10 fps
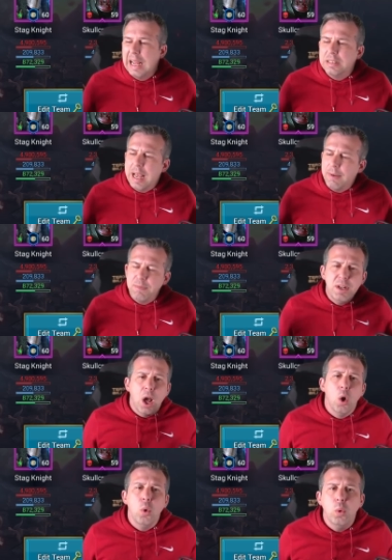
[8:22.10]
And to have
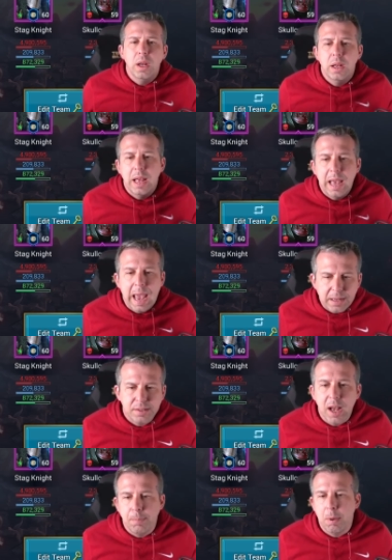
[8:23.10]
no
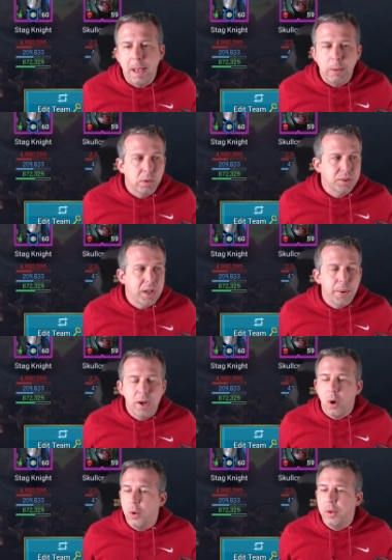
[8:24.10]
heads up about what's
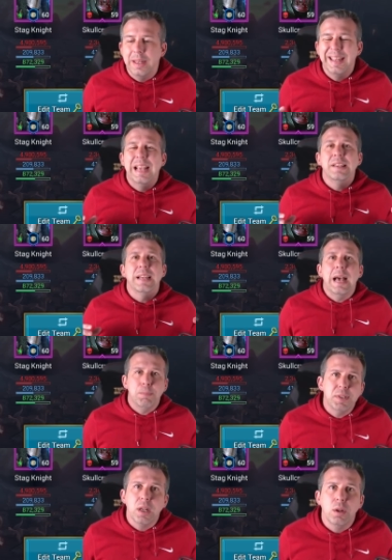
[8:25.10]
going on is
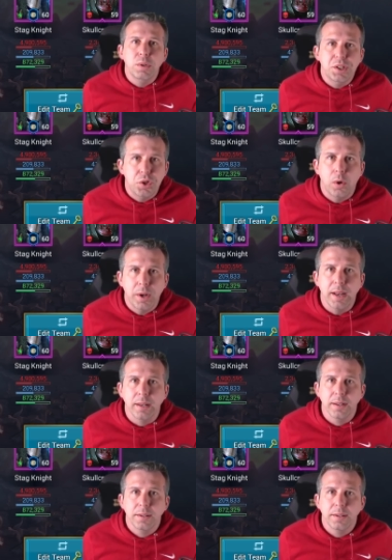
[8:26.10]
absolutely shocking.